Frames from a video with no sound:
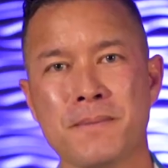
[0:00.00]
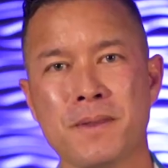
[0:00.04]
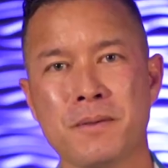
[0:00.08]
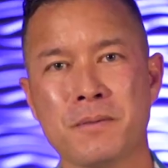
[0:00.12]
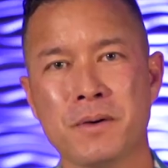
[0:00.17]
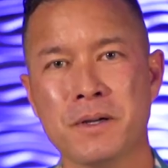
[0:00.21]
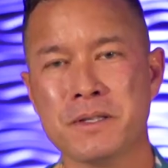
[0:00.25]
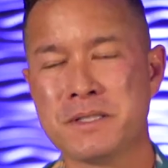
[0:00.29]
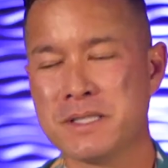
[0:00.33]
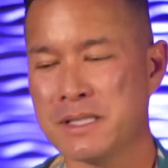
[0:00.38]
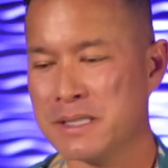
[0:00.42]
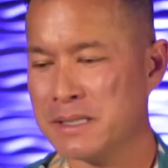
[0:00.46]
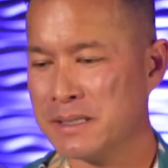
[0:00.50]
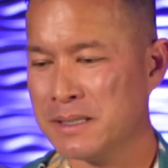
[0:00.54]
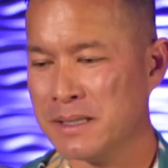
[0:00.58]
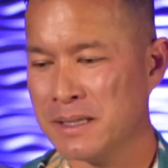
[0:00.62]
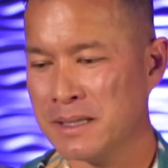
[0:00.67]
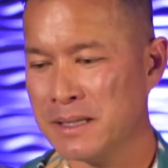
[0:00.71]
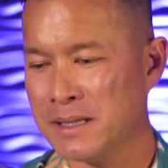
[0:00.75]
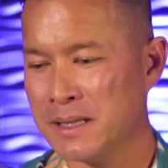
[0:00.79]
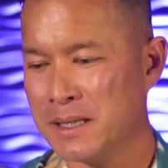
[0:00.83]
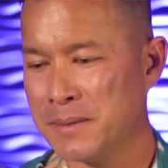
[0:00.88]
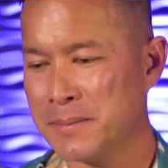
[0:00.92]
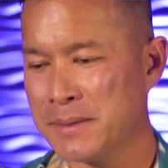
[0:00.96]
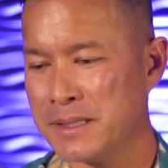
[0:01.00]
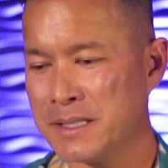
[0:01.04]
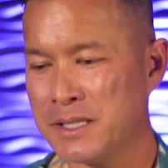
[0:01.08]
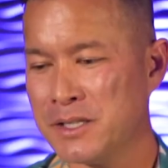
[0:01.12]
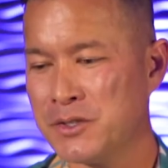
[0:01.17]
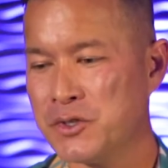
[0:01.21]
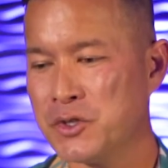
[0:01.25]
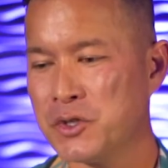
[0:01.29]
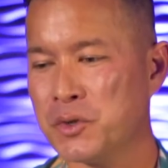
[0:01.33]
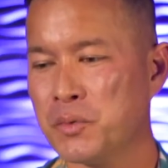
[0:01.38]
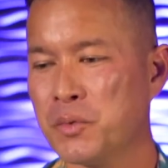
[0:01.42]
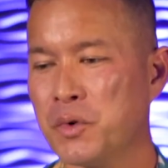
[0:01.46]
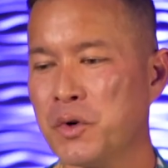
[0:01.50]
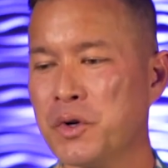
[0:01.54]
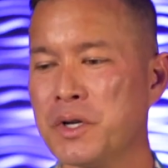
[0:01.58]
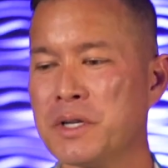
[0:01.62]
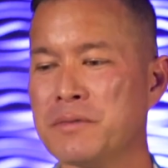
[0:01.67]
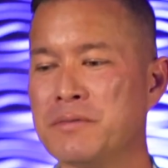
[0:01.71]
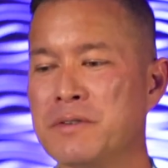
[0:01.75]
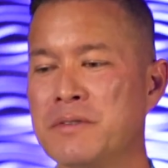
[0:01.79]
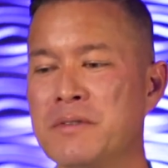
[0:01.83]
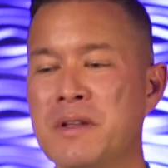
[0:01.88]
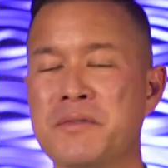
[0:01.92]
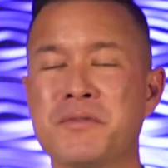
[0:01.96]
Well, let me teach you a word
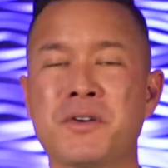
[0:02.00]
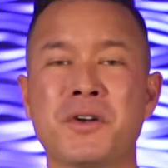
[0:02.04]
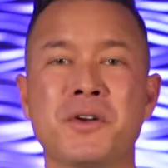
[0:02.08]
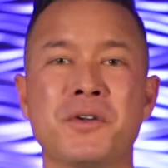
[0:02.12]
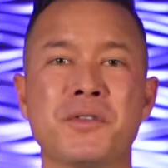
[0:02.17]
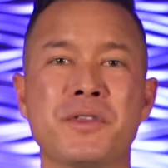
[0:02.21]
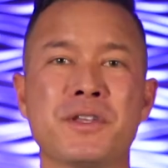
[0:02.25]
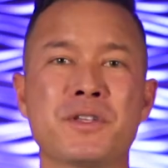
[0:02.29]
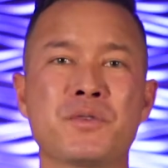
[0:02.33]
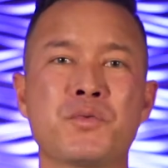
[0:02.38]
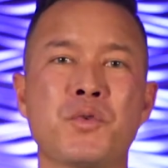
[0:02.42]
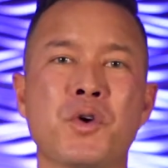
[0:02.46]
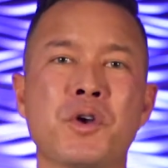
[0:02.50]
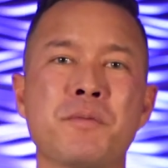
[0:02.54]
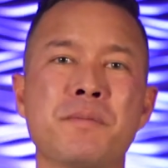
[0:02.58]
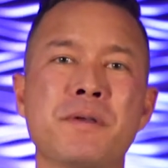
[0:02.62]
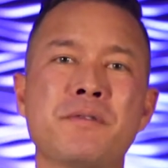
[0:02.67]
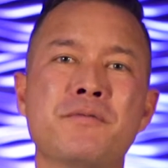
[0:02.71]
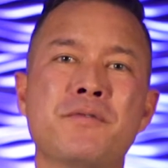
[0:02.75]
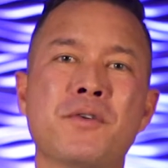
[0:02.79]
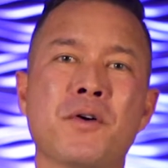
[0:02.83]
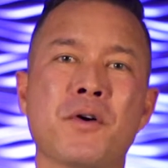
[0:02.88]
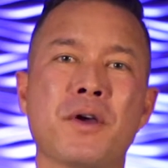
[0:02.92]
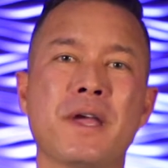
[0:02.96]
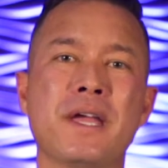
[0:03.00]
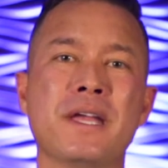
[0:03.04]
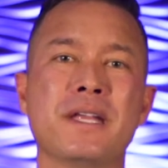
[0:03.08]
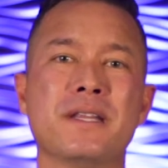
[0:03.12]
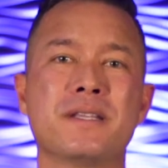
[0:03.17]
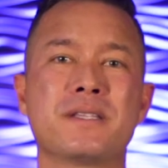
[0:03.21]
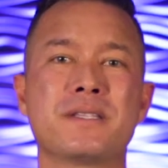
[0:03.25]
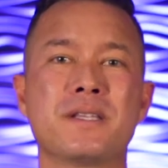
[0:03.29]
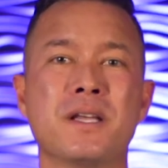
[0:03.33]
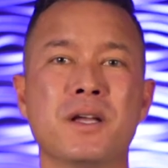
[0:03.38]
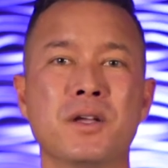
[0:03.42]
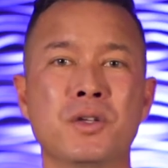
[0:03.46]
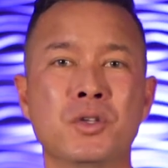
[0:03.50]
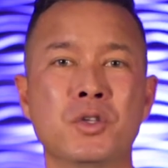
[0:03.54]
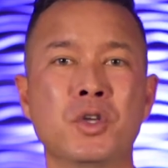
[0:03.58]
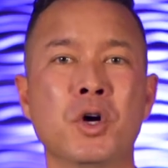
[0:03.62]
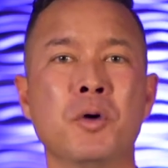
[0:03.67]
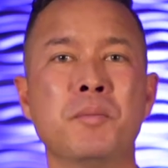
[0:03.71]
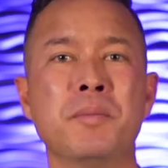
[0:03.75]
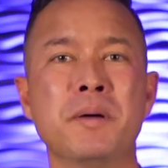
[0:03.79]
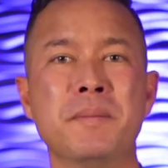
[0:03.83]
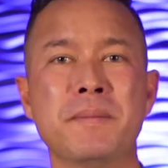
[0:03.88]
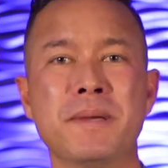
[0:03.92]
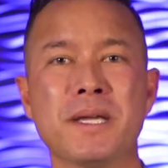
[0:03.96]
if you've never heard this word before. It's
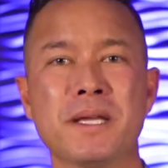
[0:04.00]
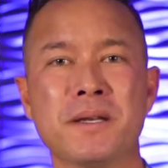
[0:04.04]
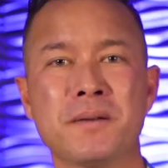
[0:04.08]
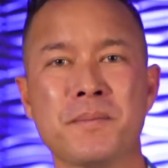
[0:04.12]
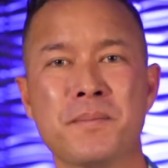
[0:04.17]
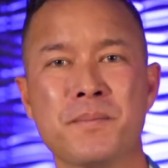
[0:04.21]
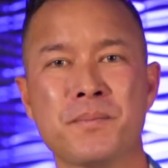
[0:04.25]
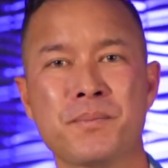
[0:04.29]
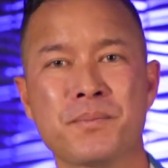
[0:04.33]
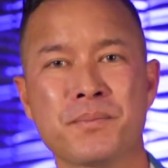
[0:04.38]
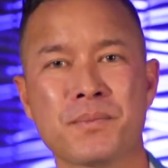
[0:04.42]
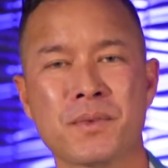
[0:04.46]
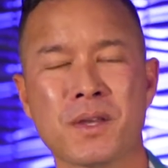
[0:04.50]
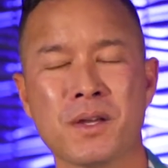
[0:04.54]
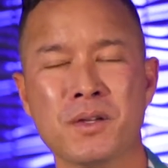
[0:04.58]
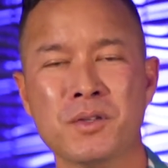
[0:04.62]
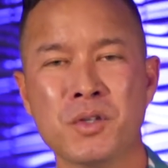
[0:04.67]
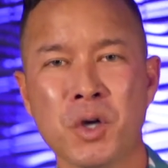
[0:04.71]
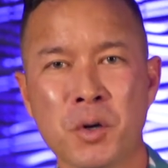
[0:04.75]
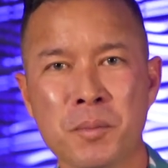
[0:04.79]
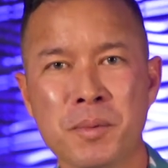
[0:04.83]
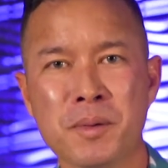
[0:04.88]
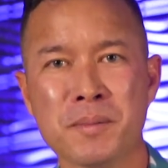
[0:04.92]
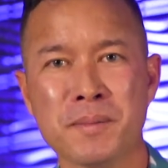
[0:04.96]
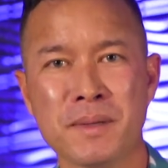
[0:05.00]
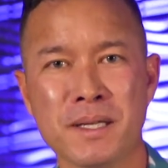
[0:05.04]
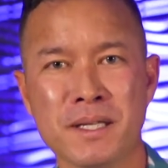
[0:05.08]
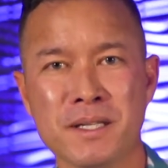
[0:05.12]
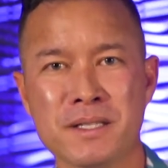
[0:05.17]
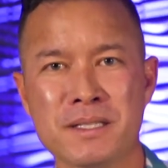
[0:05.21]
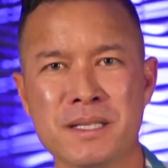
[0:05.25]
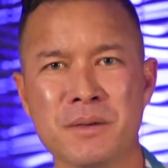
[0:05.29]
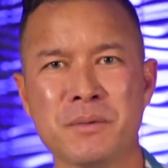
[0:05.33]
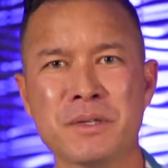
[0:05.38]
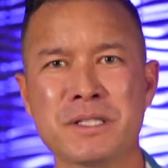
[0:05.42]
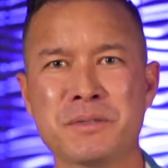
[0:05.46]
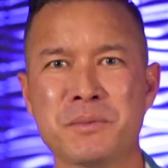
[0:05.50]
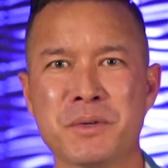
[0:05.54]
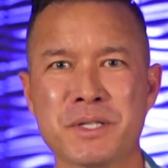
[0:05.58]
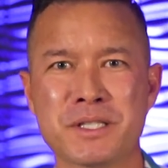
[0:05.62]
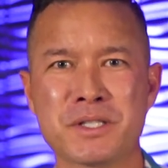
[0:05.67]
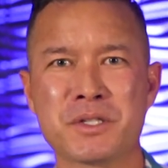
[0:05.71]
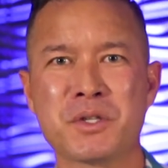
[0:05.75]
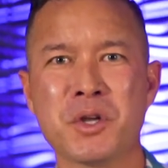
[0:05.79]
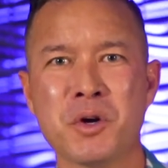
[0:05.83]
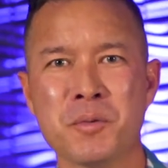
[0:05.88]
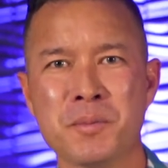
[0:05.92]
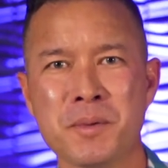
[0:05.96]
dopamine. Dopamine. You say,
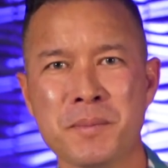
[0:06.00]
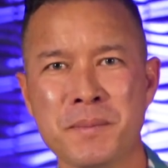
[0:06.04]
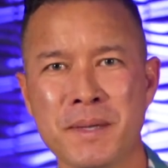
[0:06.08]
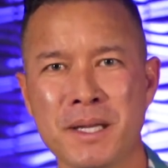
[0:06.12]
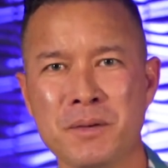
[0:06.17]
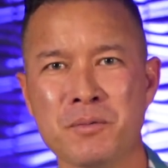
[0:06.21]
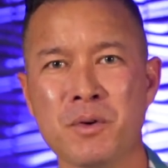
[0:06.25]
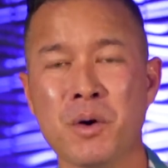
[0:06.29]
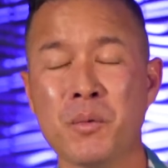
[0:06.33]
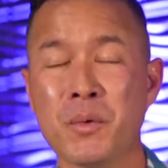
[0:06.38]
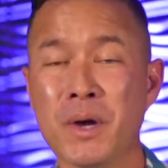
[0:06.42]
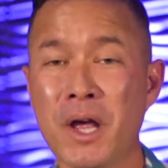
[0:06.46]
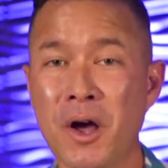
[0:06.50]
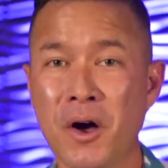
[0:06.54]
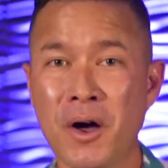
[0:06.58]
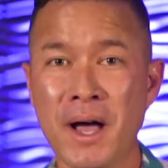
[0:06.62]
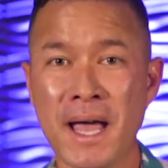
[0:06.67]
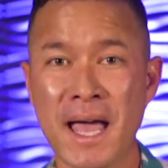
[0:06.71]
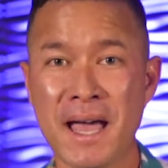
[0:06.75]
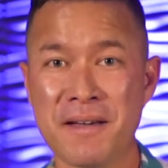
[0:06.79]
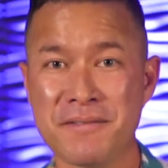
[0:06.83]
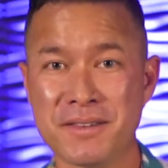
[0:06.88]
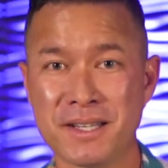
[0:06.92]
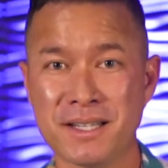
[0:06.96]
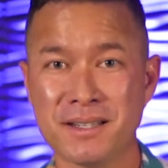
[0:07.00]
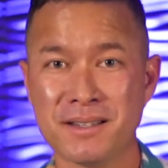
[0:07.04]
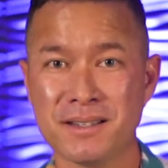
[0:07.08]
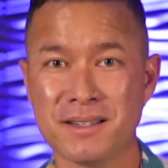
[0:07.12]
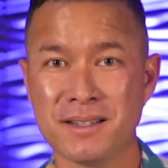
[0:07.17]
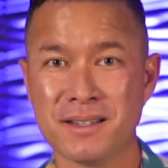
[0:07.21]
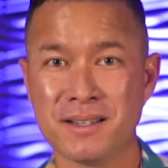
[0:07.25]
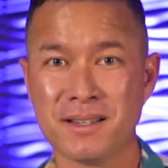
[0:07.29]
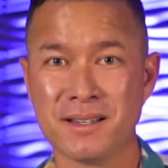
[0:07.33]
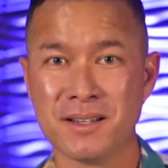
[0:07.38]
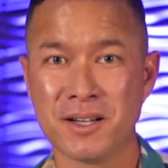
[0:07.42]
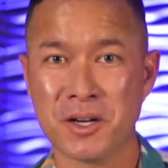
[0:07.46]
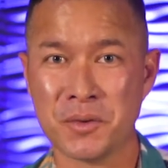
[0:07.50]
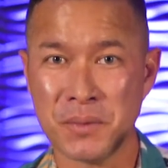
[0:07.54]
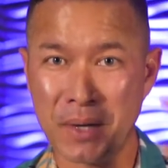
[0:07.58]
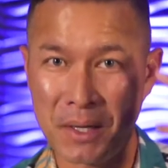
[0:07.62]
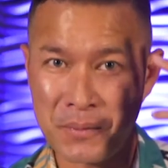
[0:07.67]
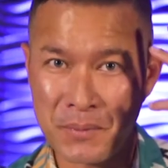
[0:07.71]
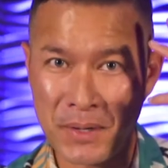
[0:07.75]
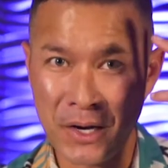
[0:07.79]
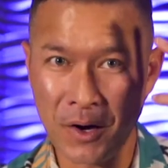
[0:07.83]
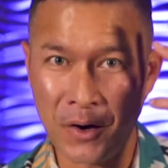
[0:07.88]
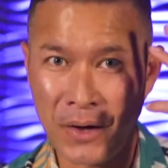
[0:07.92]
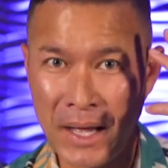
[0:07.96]
what's dopamine? Well, we all have it, all right?
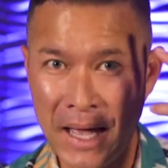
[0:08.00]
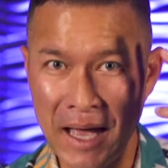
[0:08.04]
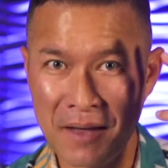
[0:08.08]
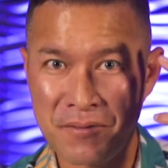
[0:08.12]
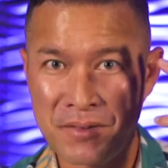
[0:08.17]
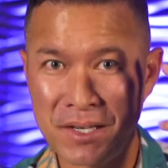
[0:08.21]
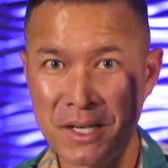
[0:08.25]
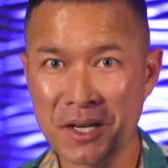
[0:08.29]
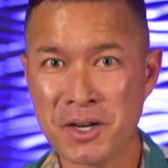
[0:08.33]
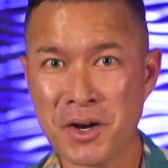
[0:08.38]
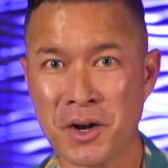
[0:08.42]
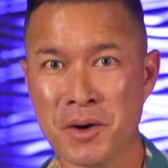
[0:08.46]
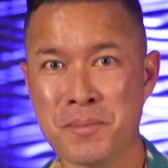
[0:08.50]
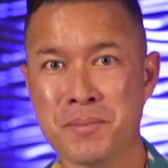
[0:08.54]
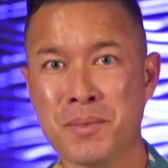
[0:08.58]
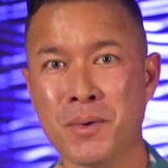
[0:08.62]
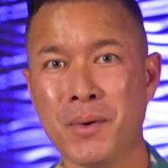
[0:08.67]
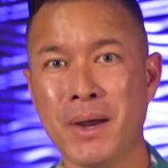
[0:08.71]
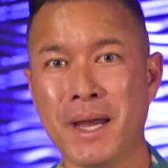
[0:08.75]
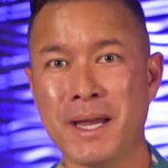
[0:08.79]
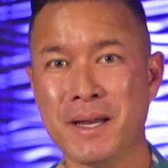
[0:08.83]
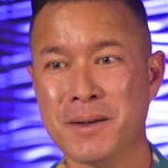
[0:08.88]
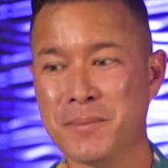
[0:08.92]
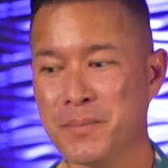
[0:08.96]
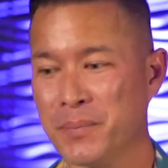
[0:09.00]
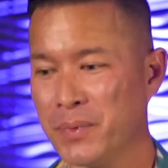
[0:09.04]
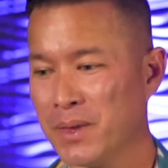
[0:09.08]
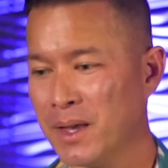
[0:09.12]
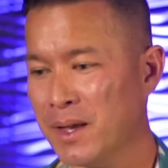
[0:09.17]
We all have it in our brain.